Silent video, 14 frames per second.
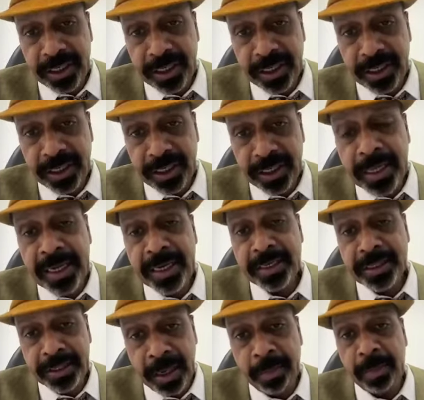it means
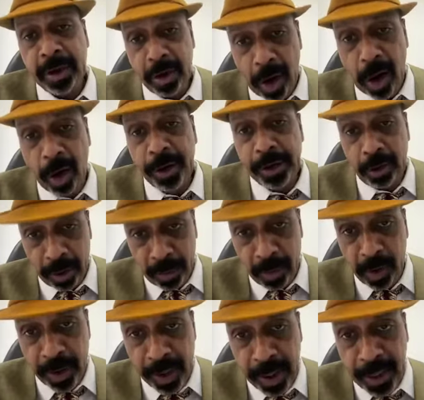there is some wrong in our
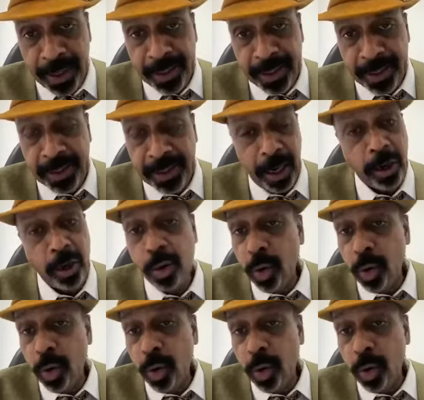body and there are